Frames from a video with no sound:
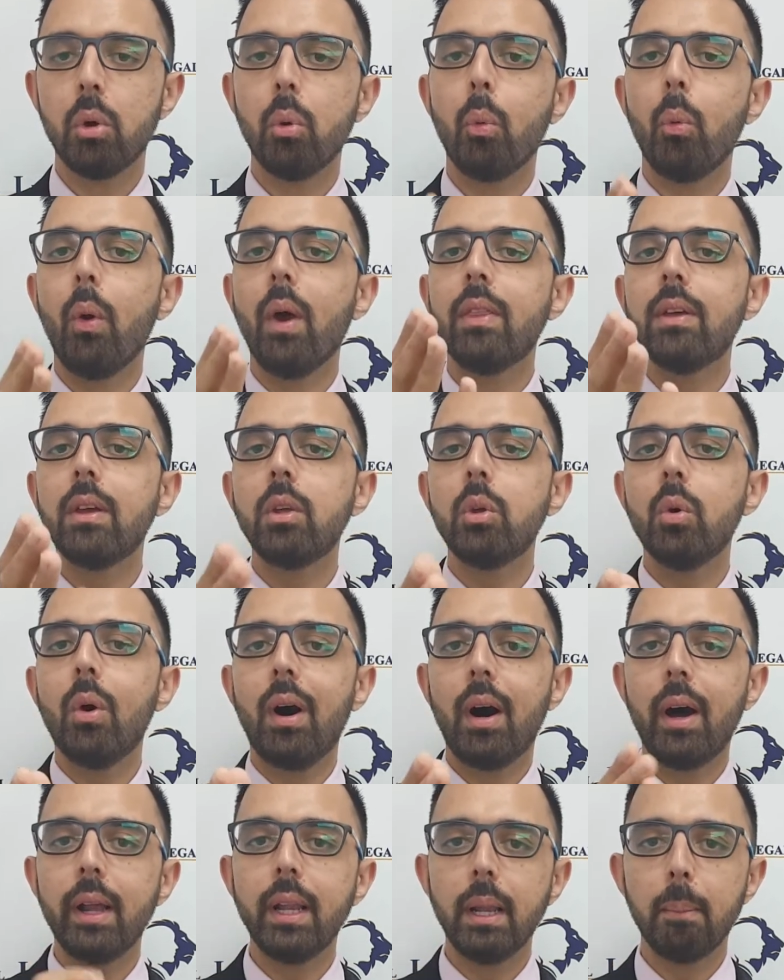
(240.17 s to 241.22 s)
whether you are
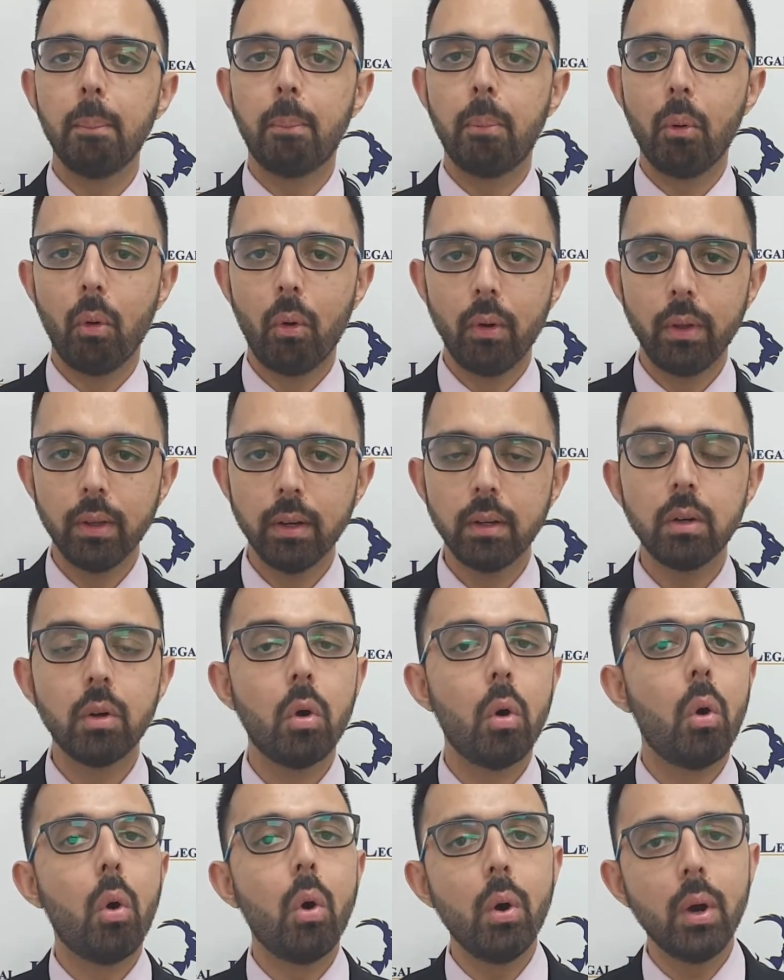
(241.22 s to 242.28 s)
an employer
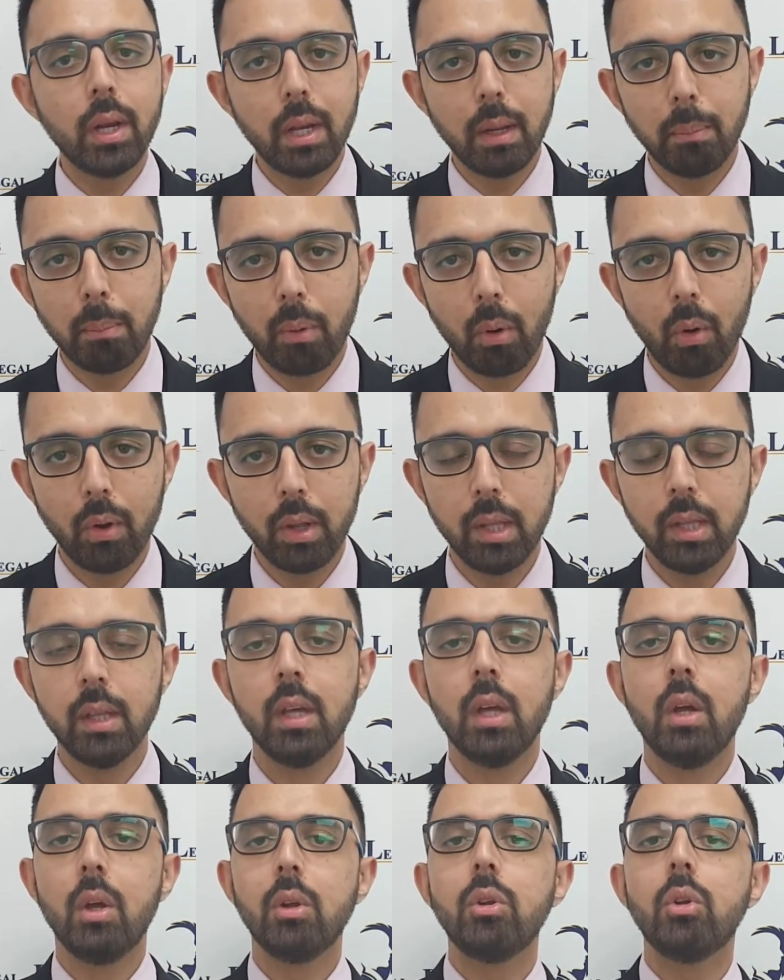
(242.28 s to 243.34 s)
or an employee,
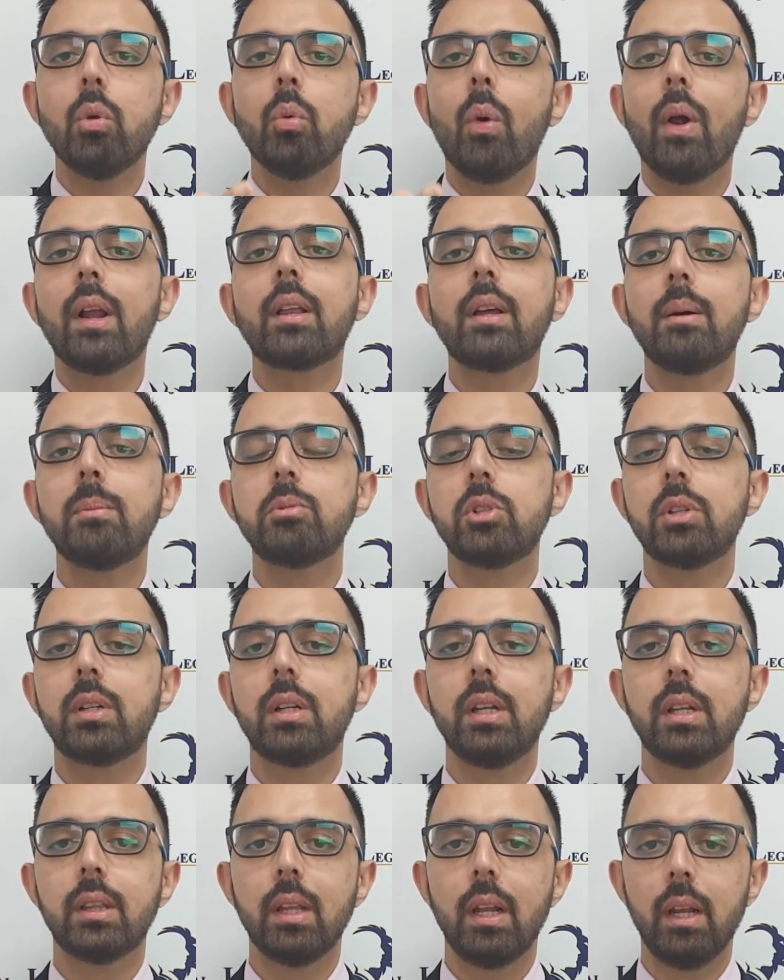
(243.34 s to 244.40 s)
you're welcome to
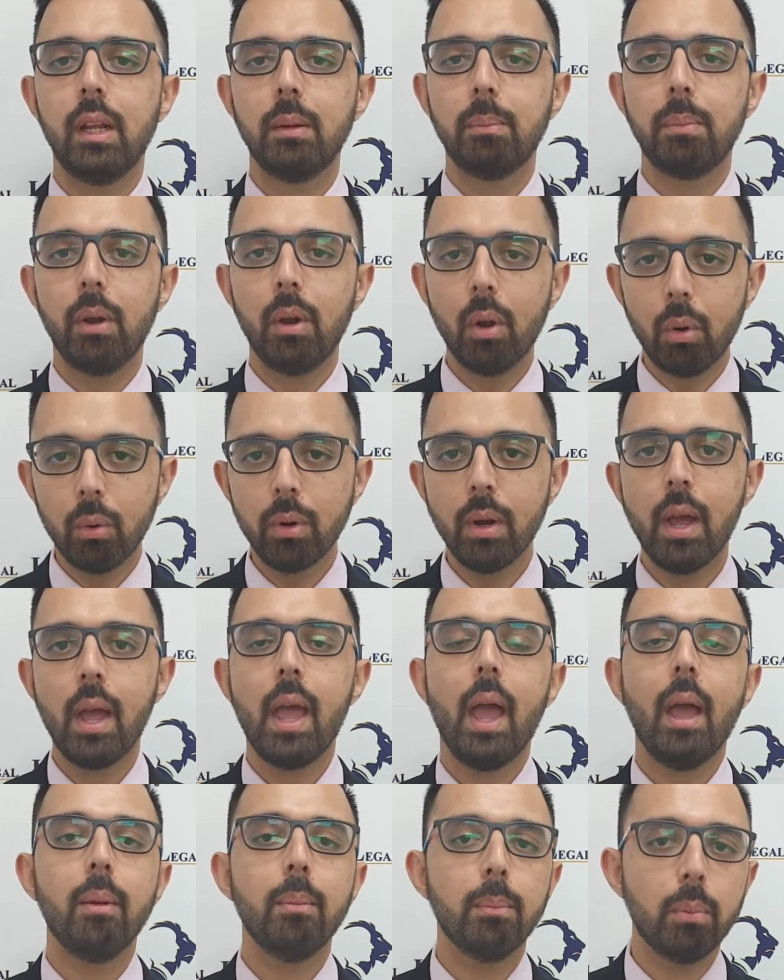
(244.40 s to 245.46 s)
click the link below
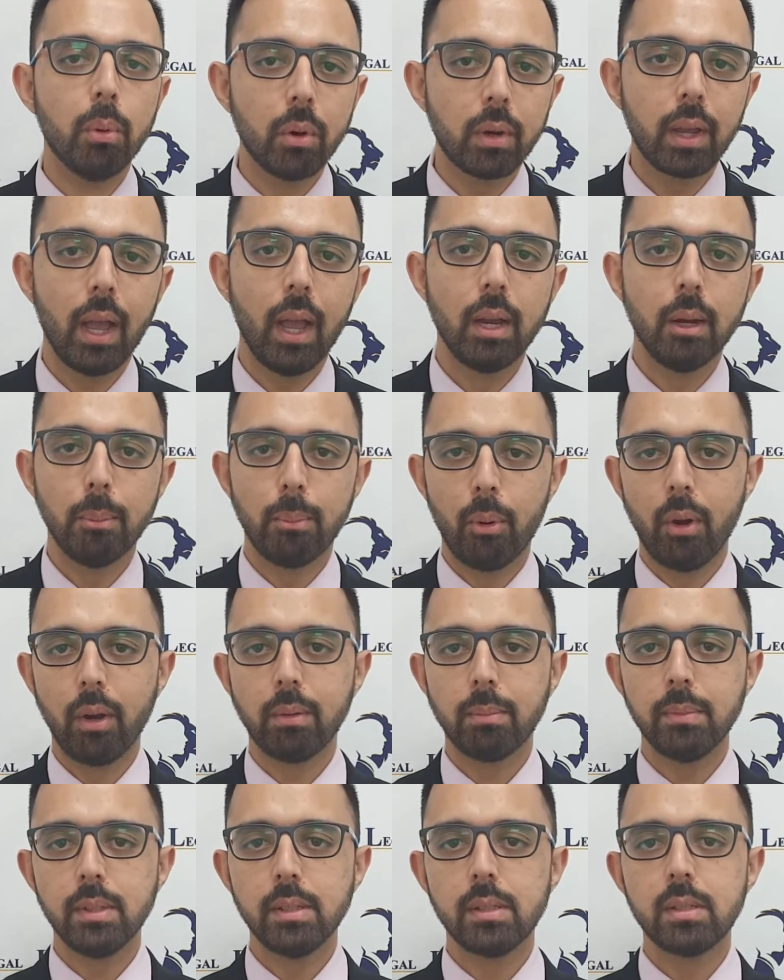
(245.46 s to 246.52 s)
and book an
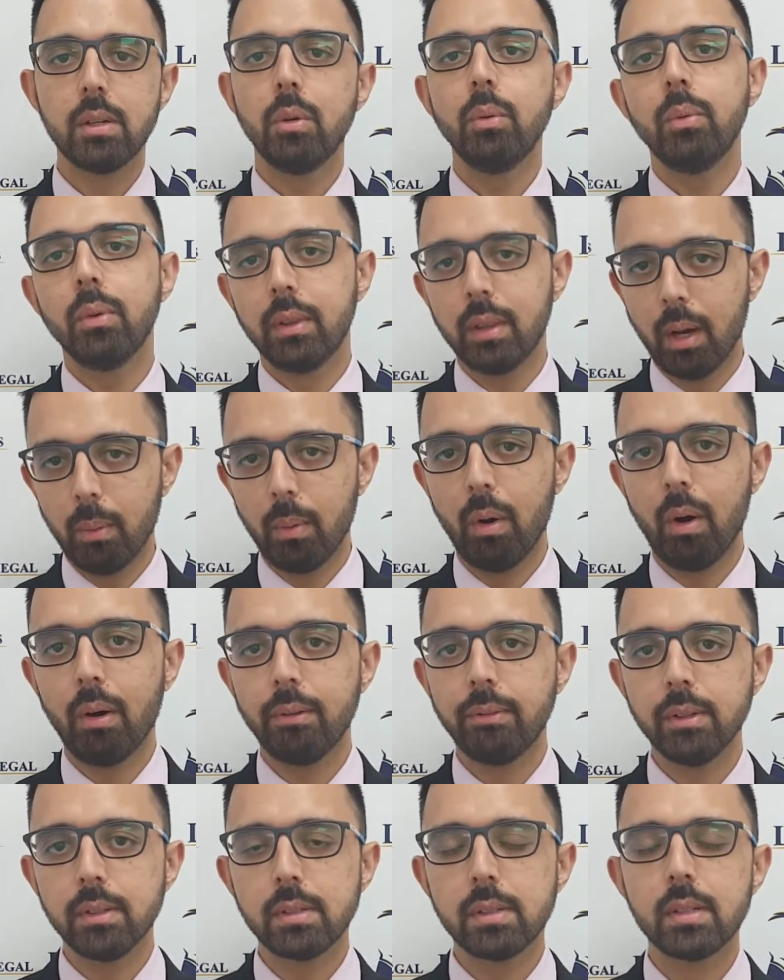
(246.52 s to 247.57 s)
appointment with our
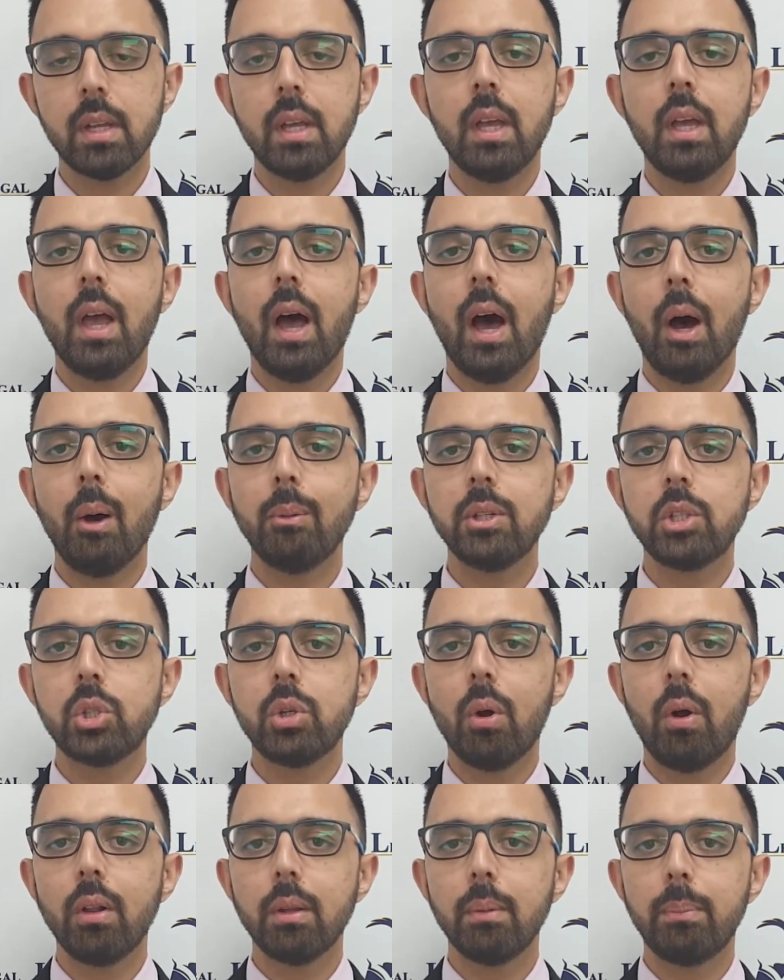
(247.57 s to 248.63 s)
office. I wish you
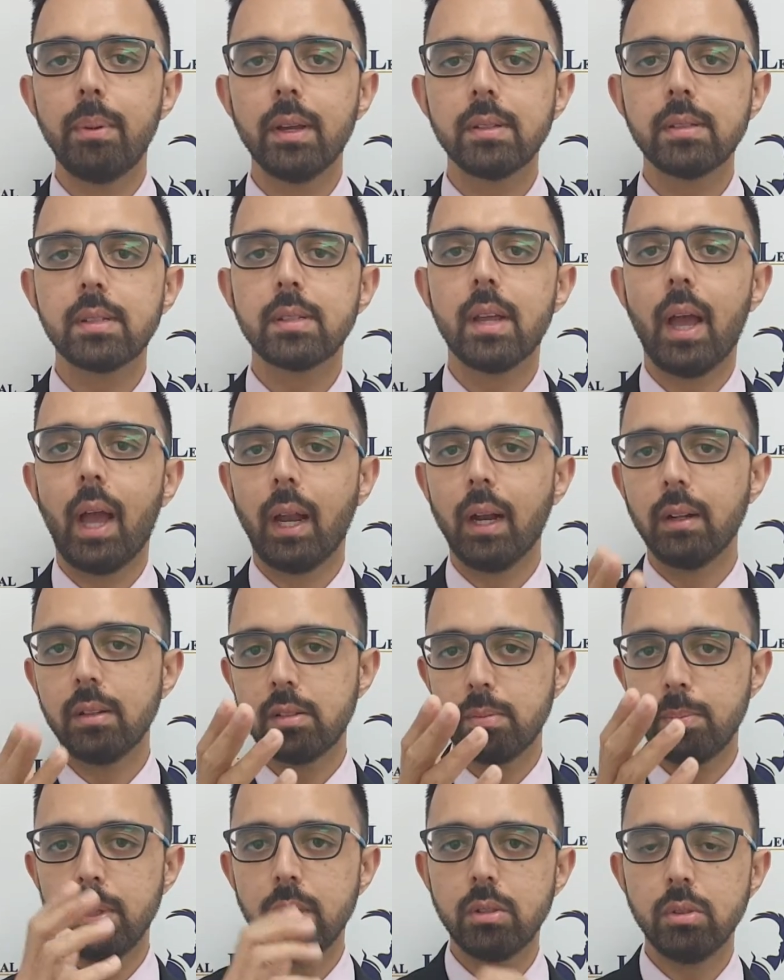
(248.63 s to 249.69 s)
all the best, and I'll
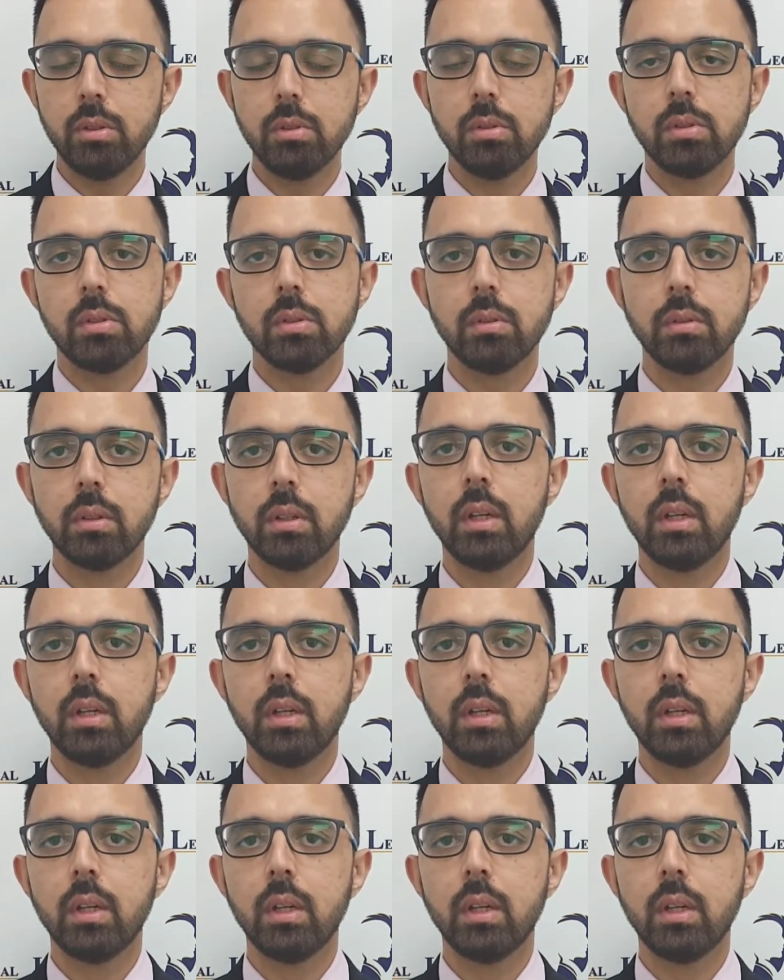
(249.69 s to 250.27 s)
speak to you soon.